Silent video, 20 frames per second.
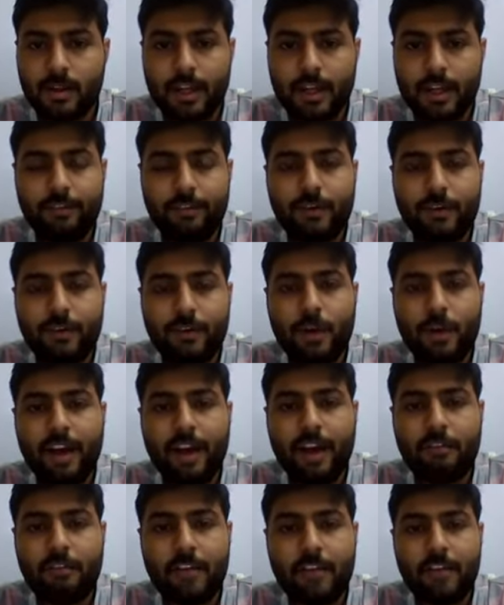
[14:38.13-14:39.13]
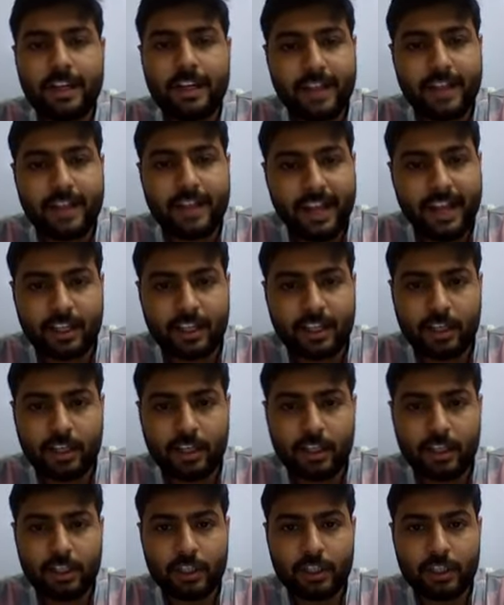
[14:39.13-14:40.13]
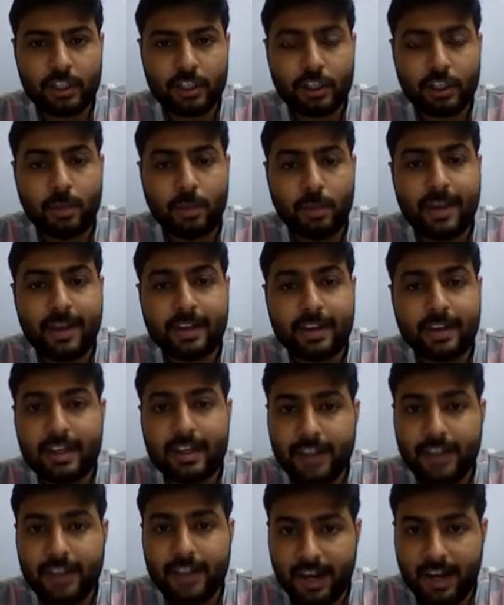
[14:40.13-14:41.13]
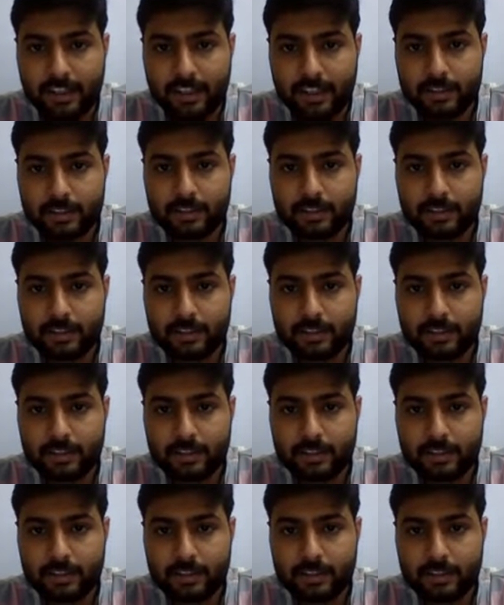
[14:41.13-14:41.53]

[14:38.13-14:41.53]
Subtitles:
if you have one cubical tank